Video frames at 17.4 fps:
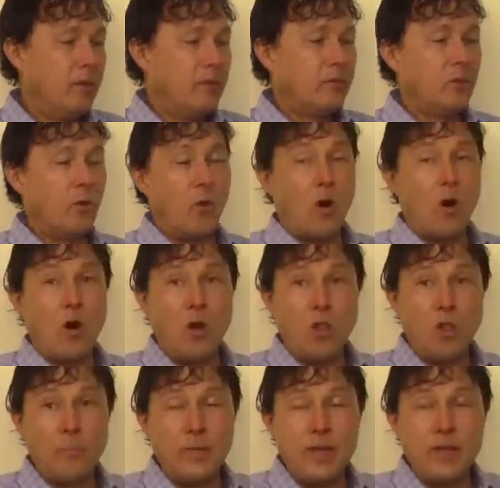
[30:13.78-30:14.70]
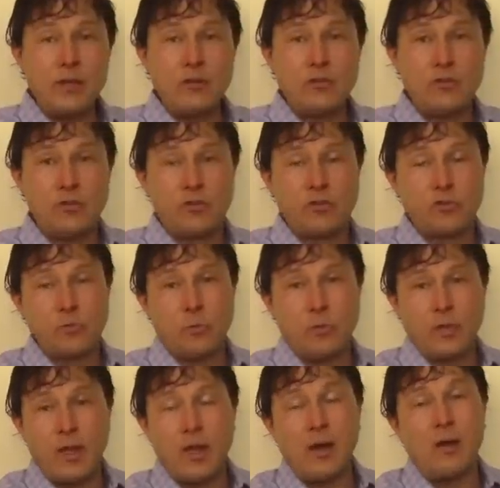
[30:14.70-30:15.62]
So all Omega juicers
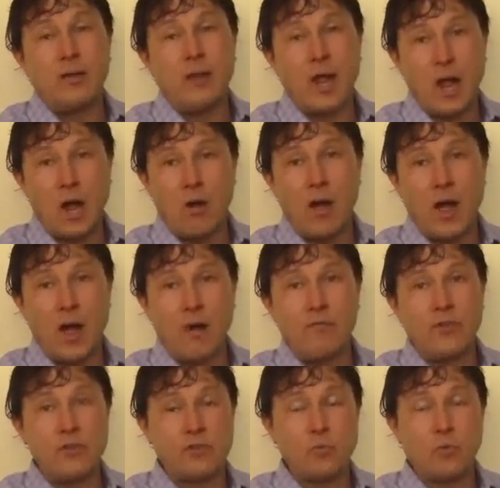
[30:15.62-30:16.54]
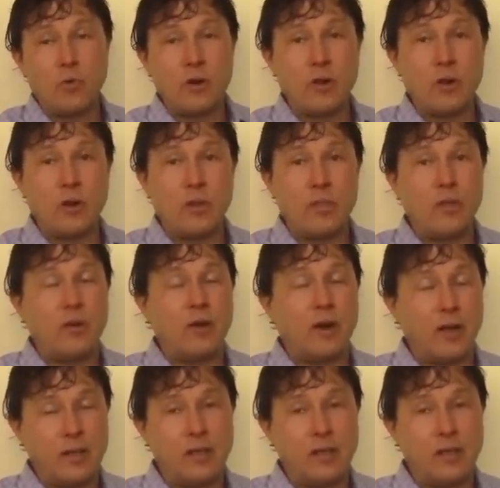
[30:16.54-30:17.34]
will now have this warning on there.